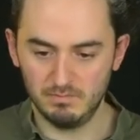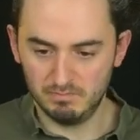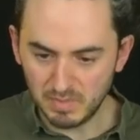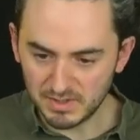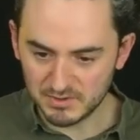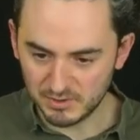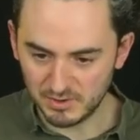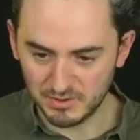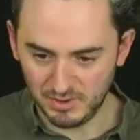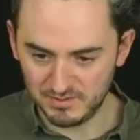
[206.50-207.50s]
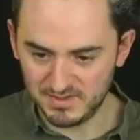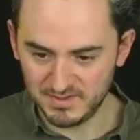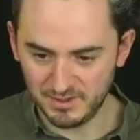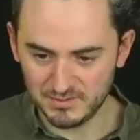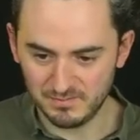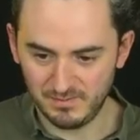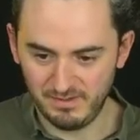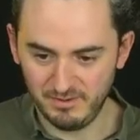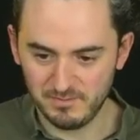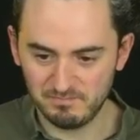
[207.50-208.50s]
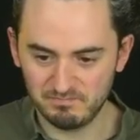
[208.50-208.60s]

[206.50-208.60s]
Plus dot dot dot, because it goes on forever.